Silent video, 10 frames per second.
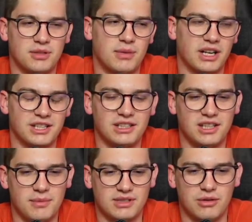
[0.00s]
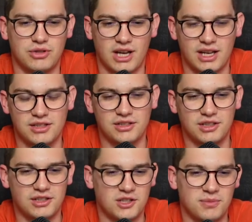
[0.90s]
the marketing team is now challenged
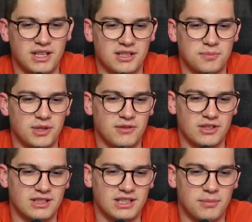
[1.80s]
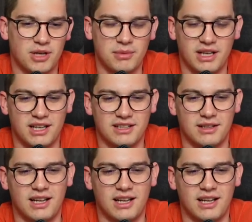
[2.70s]
just because previously they probably had